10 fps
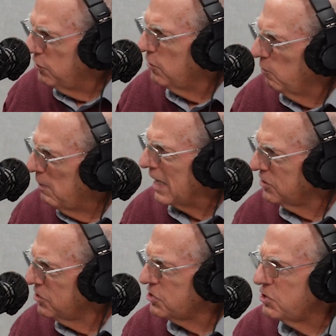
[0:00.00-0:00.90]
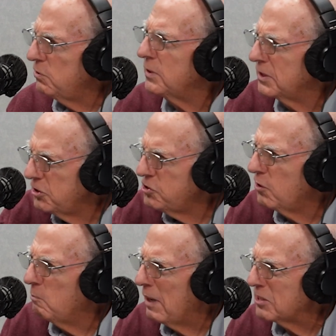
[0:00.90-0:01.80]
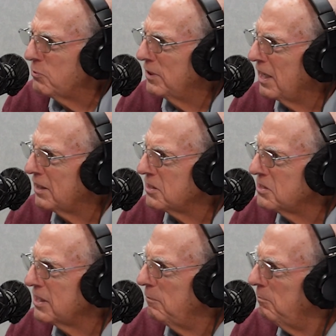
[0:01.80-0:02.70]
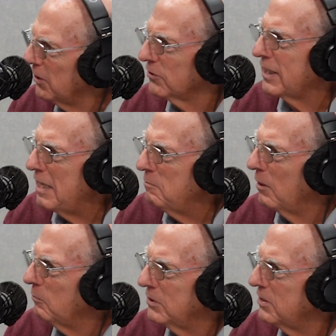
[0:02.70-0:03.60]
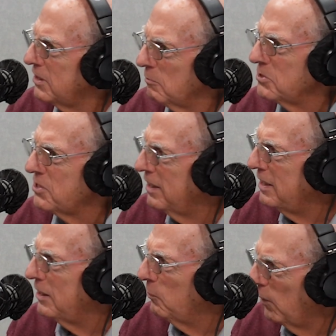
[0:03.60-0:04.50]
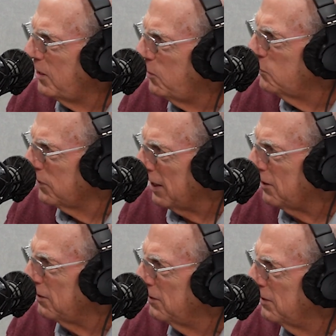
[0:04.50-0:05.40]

you go back to Sue and did you go back to Annette and say, Miller came up with the dumbest idea? What do you think?